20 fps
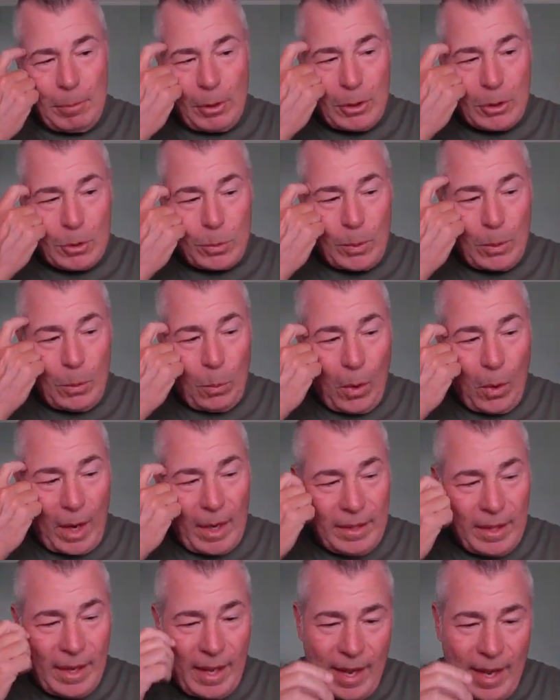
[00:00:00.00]
because we
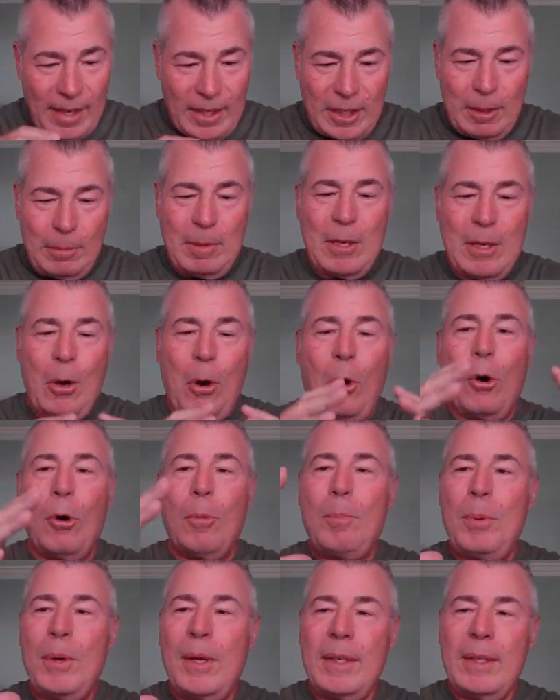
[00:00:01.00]
want the head to be
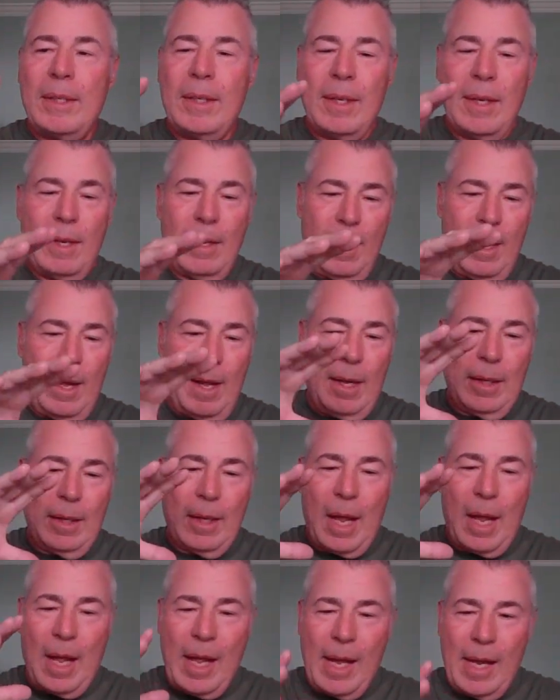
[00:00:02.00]
open,
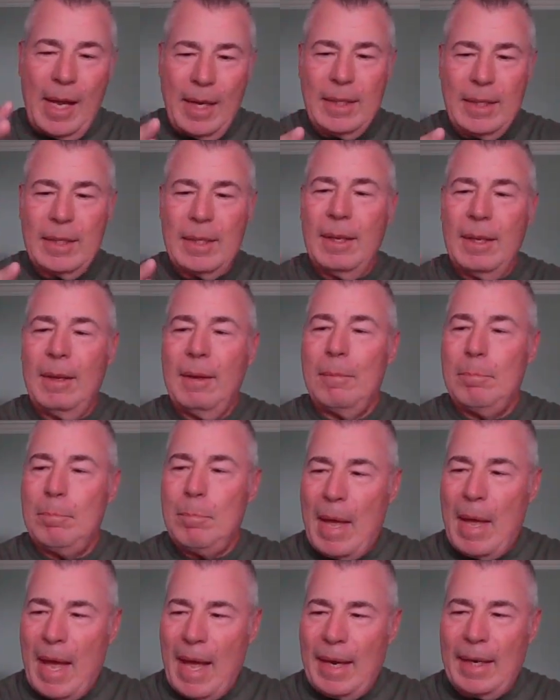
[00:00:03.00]
aligned,
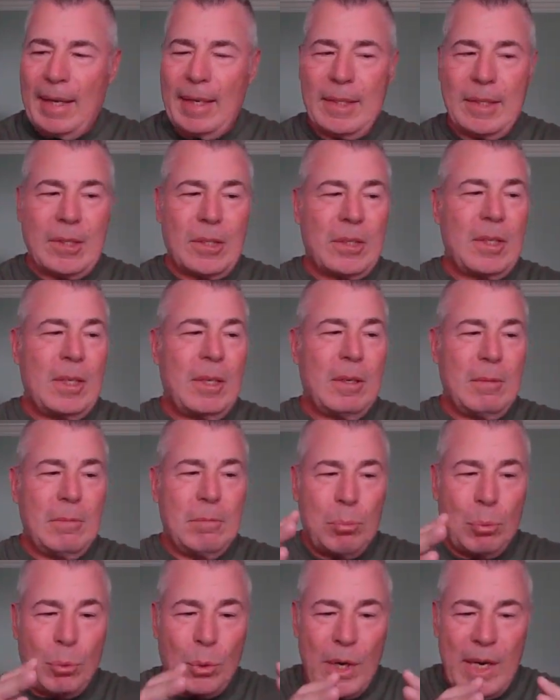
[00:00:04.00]
balanced,
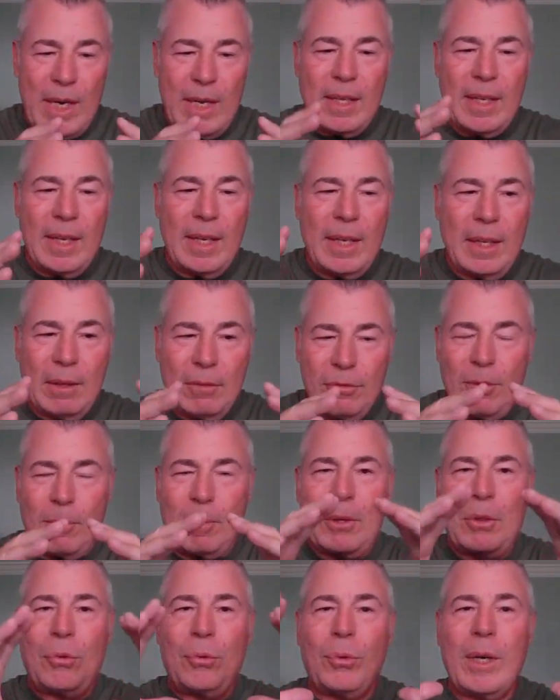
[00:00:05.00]
breathing from
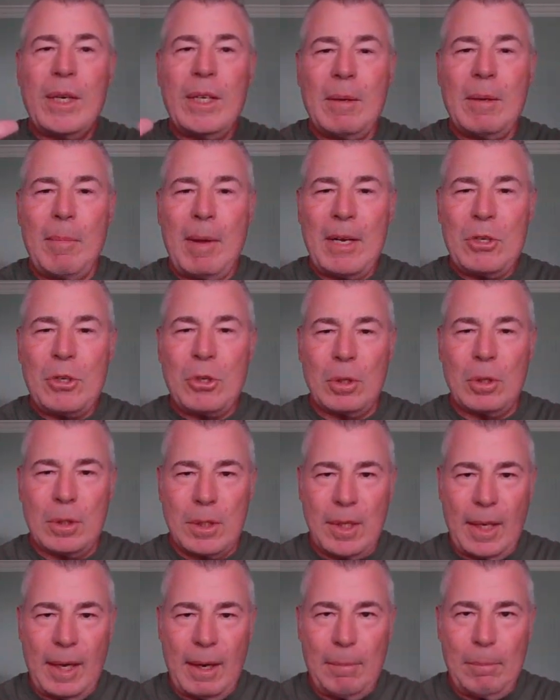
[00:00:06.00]
a three-dimensional
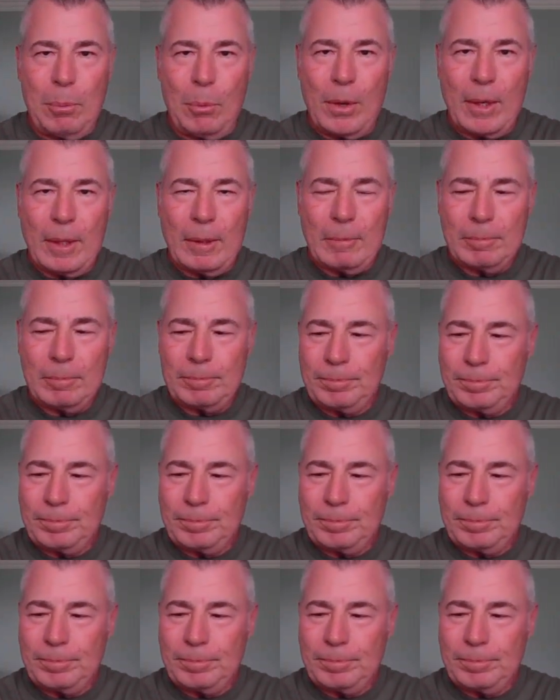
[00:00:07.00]
standpoint.